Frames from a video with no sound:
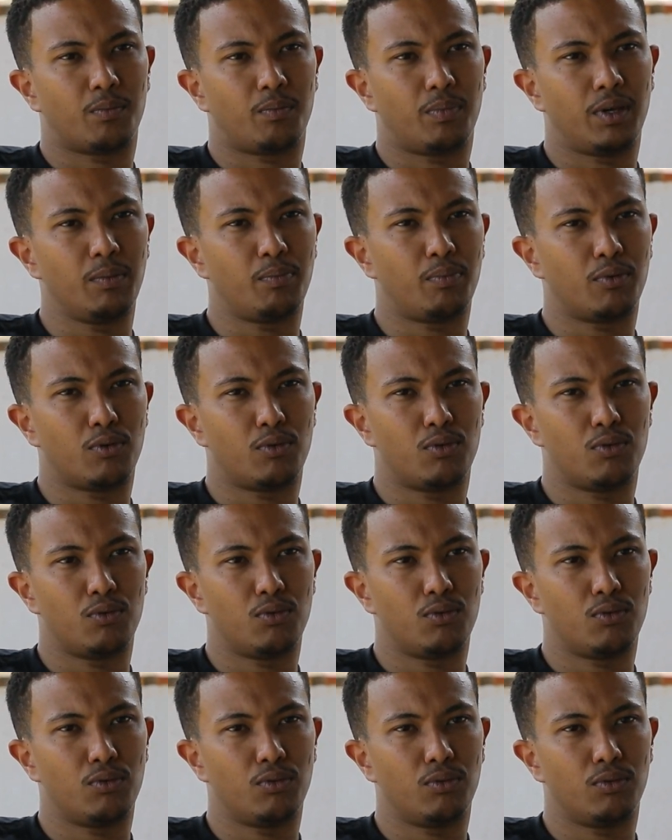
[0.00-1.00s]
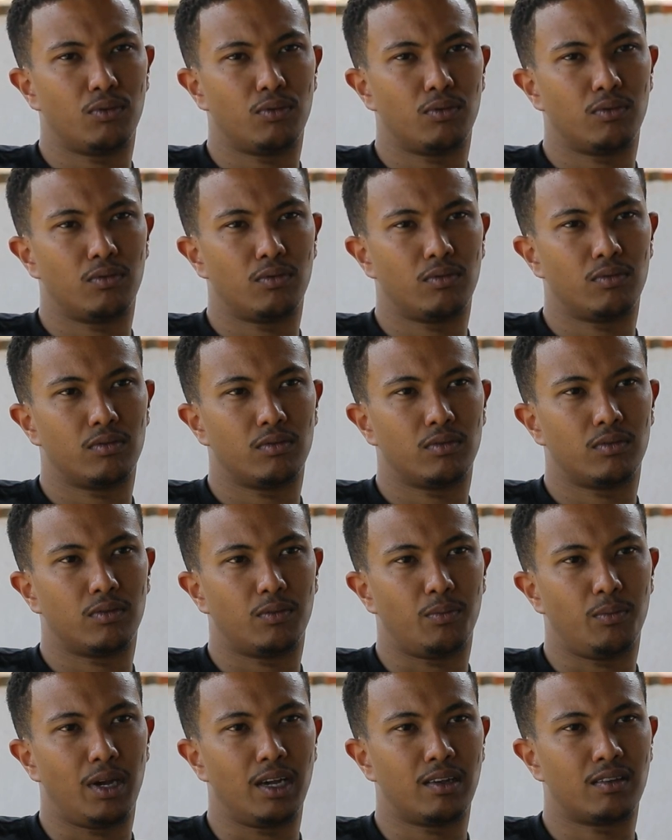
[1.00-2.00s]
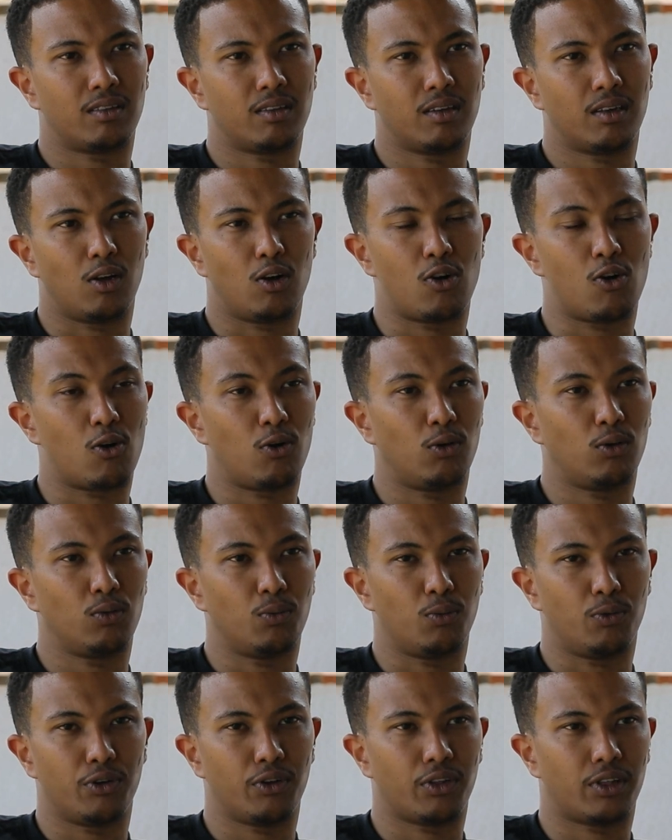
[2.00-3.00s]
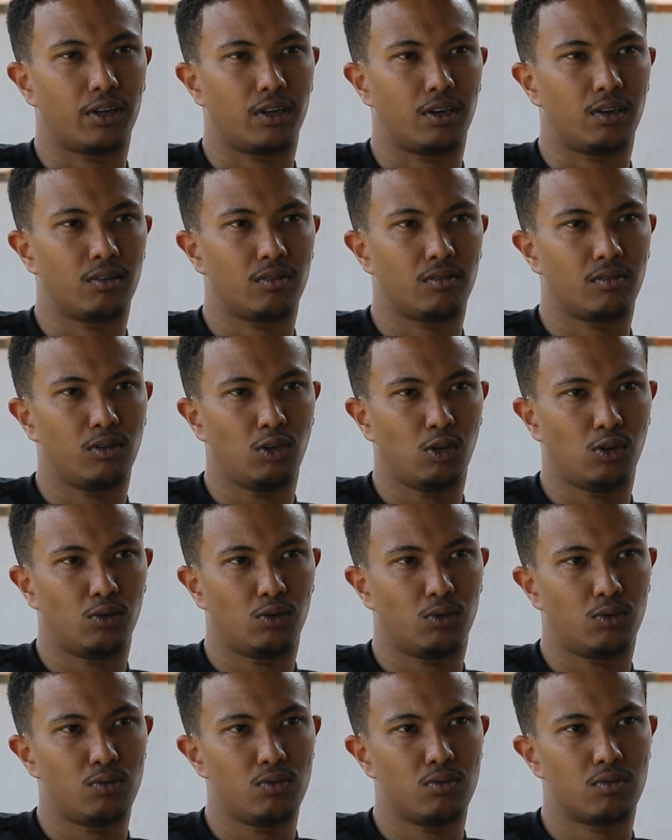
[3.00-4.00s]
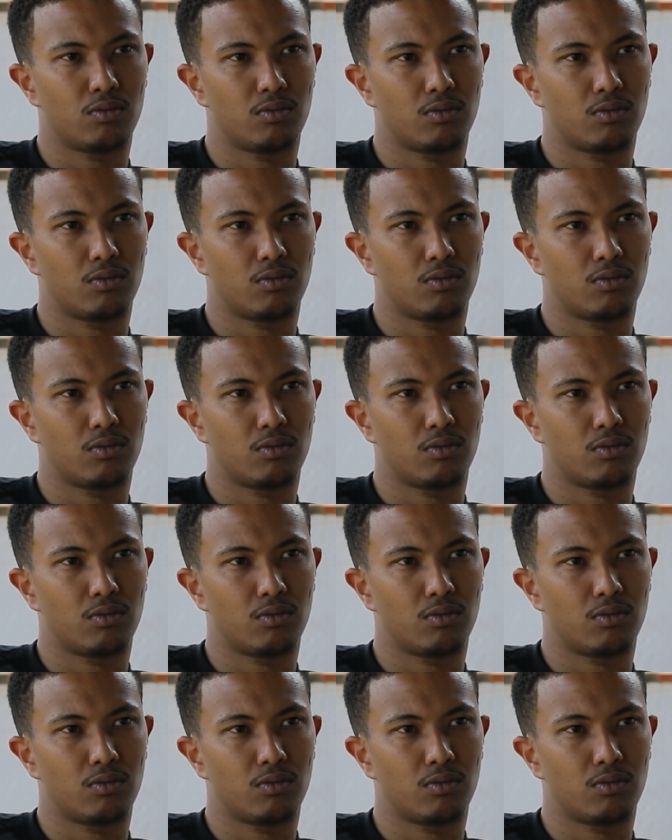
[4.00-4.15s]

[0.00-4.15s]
people who makes it all worth it, you know.